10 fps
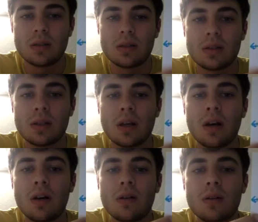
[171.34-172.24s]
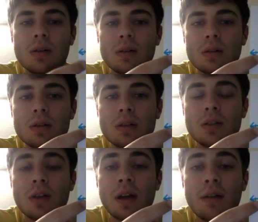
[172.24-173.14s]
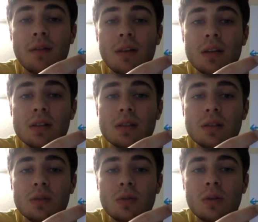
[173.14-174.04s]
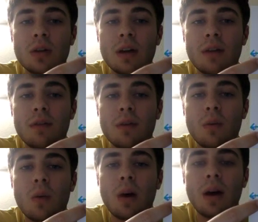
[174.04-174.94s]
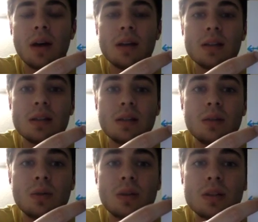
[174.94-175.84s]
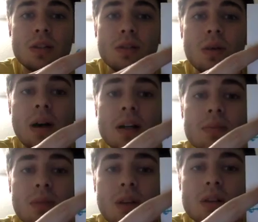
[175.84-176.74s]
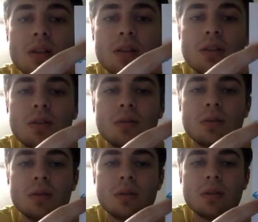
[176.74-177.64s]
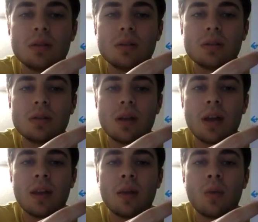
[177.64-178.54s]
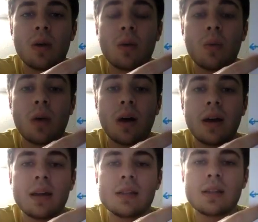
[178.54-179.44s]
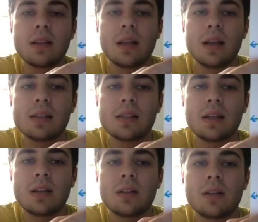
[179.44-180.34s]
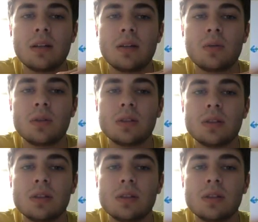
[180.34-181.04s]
So, to graph this, you will graph the y is equal to 2x plus 2, and then where y is less than or equal to